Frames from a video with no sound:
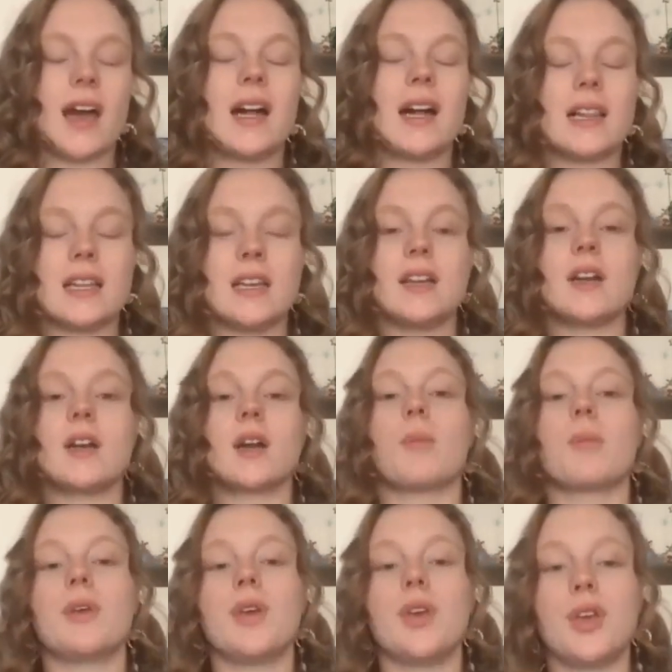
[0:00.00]
clear,
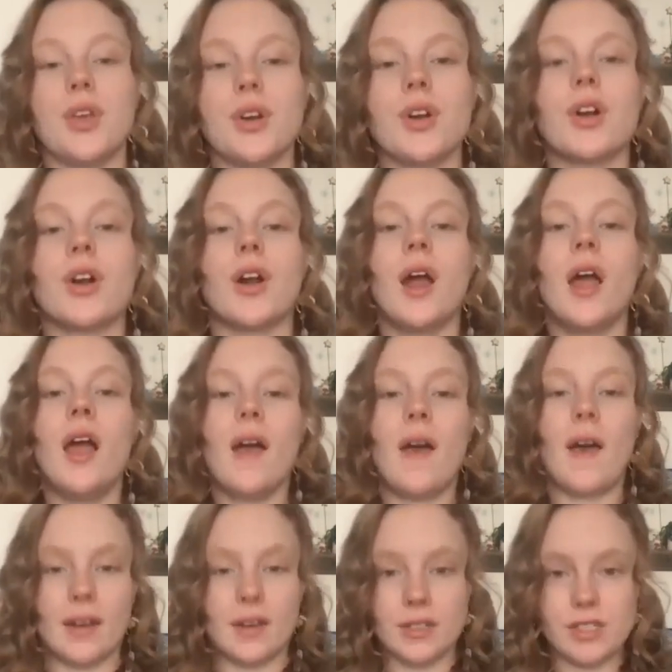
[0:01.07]
pure
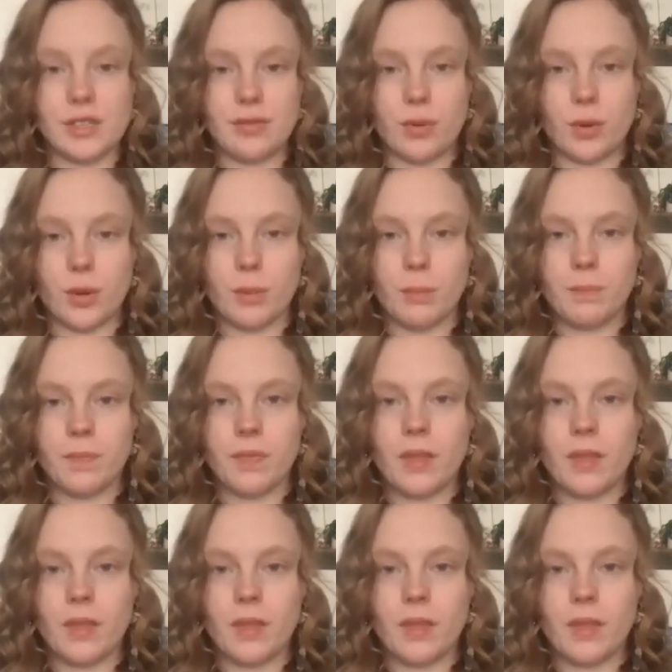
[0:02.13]
energy form.